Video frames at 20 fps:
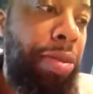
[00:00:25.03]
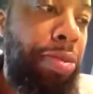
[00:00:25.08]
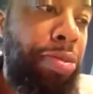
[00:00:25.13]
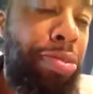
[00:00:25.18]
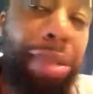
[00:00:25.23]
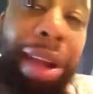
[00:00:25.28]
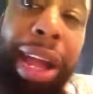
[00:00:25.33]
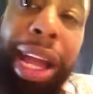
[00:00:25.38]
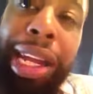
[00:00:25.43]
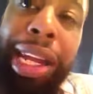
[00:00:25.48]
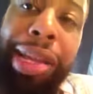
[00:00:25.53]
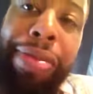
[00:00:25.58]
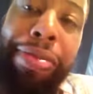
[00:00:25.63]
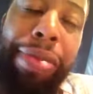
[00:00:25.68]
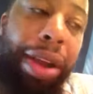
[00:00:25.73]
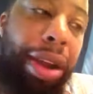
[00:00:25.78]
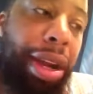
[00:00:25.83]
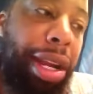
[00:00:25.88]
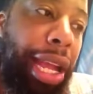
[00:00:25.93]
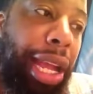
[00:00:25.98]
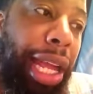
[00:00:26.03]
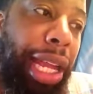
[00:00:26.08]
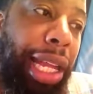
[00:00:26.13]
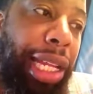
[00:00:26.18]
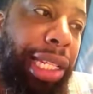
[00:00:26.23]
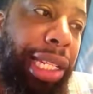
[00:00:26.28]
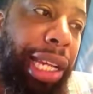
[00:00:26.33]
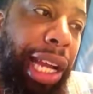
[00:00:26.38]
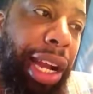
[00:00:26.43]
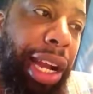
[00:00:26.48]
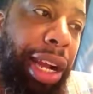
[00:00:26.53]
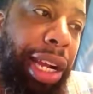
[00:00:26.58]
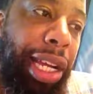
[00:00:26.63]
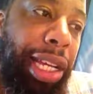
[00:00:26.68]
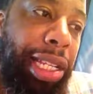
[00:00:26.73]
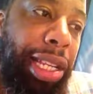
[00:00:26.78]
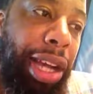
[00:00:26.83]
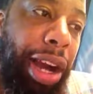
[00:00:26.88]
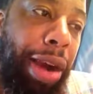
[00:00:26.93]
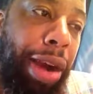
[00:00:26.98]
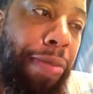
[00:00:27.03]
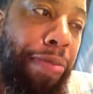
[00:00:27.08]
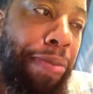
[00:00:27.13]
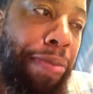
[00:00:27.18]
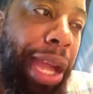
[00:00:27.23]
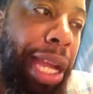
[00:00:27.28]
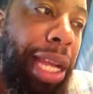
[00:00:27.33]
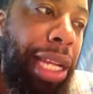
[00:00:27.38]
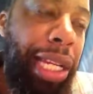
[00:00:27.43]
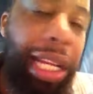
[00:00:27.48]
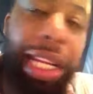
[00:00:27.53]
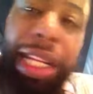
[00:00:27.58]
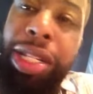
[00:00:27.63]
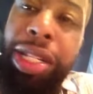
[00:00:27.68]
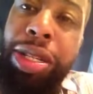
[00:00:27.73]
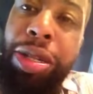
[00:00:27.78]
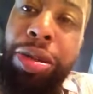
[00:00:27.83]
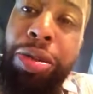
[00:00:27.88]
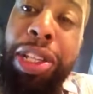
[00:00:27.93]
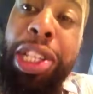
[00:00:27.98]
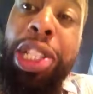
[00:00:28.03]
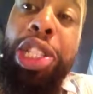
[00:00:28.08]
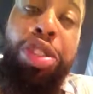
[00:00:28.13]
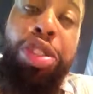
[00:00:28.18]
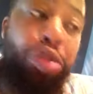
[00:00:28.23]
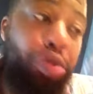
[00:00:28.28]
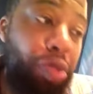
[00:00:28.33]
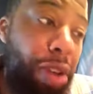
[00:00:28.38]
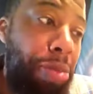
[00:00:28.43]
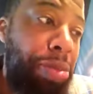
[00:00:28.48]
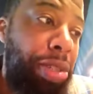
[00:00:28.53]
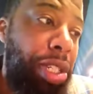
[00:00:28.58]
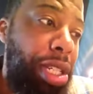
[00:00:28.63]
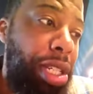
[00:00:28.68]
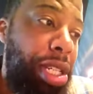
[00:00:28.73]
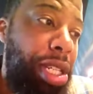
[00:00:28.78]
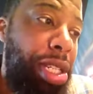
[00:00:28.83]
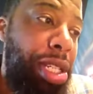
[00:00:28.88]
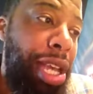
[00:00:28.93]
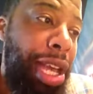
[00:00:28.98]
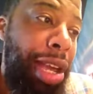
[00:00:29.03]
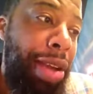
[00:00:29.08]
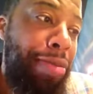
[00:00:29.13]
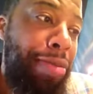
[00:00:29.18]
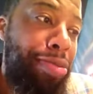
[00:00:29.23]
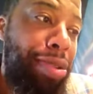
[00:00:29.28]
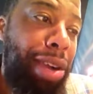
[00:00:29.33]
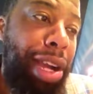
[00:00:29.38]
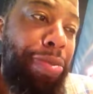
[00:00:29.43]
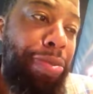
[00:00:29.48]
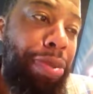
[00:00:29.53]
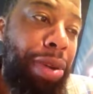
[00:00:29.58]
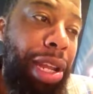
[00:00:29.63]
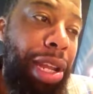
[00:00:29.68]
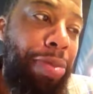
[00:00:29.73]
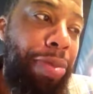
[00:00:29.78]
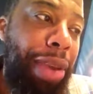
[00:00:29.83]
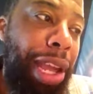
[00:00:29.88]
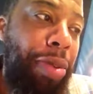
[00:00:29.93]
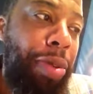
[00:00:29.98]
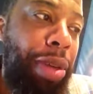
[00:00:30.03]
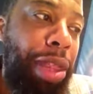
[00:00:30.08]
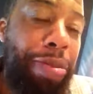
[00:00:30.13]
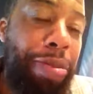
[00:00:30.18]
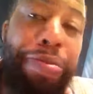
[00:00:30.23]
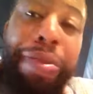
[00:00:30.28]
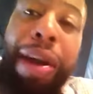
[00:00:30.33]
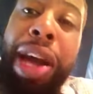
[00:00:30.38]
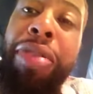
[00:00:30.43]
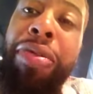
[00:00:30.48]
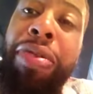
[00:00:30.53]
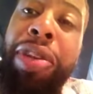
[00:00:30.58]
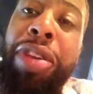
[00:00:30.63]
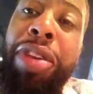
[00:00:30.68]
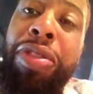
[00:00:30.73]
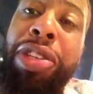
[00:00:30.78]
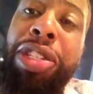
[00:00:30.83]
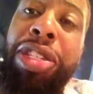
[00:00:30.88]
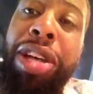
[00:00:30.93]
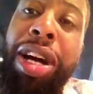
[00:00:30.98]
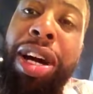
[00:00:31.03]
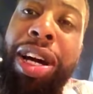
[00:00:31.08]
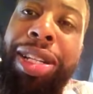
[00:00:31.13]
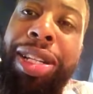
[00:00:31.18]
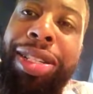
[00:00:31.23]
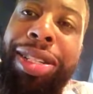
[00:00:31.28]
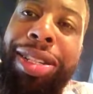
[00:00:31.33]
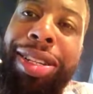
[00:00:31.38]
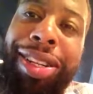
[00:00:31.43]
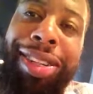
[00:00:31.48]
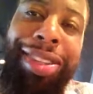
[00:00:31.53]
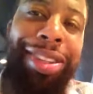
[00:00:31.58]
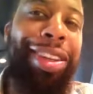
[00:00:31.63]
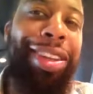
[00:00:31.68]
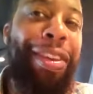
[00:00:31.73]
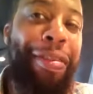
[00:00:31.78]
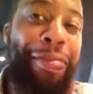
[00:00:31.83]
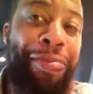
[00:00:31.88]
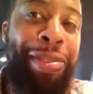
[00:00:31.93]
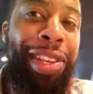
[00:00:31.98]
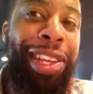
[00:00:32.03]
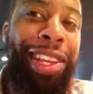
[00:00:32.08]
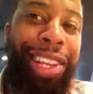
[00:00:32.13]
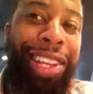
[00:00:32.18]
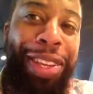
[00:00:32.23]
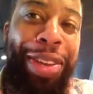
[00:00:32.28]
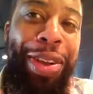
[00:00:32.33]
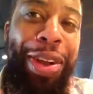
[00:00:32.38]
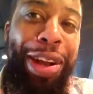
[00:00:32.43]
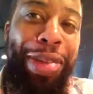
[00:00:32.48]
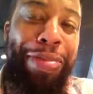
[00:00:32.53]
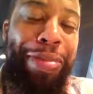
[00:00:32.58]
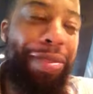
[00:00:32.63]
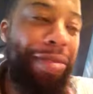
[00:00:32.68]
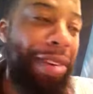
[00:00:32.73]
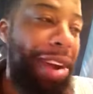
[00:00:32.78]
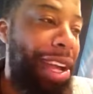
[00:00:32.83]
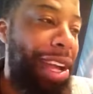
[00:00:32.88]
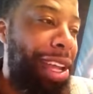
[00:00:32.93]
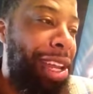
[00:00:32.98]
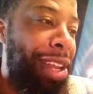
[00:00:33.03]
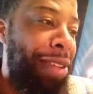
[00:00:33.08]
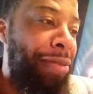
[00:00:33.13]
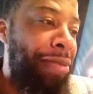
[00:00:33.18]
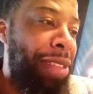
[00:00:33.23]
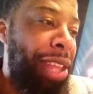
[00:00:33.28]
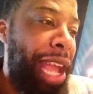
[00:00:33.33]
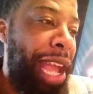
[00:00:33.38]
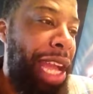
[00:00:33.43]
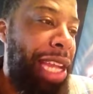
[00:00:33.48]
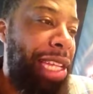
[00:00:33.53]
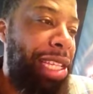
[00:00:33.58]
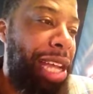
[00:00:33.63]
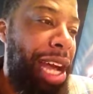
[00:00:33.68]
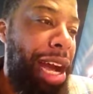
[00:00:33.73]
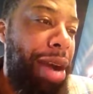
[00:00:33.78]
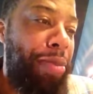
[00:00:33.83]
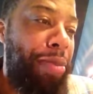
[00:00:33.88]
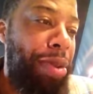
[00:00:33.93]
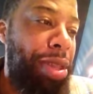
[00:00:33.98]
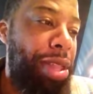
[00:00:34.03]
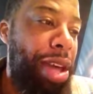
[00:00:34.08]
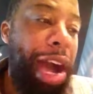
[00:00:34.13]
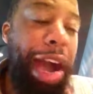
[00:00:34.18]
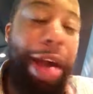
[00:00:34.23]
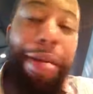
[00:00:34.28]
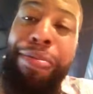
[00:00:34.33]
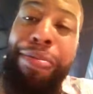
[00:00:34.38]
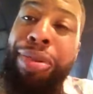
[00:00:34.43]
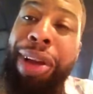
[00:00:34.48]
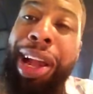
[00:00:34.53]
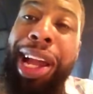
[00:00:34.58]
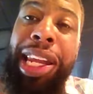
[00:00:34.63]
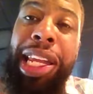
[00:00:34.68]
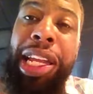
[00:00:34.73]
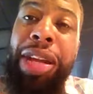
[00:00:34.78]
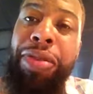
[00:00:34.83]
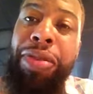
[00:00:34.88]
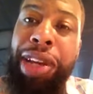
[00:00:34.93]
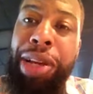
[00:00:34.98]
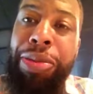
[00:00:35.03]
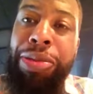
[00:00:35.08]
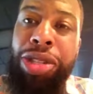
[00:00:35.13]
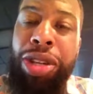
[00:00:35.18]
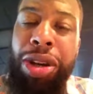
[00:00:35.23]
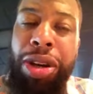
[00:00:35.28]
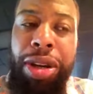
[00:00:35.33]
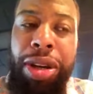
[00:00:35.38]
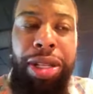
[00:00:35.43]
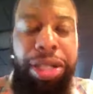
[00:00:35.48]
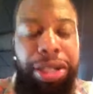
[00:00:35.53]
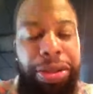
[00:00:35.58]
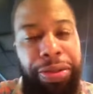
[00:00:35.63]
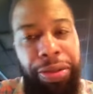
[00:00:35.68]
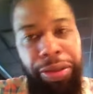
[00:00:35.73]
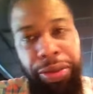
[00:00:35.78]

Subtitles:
Brandy marinated cherries are baked into this scrumptious bread pudding made with buttery croissants. You heard me right. And topped with our brandy cream sauce.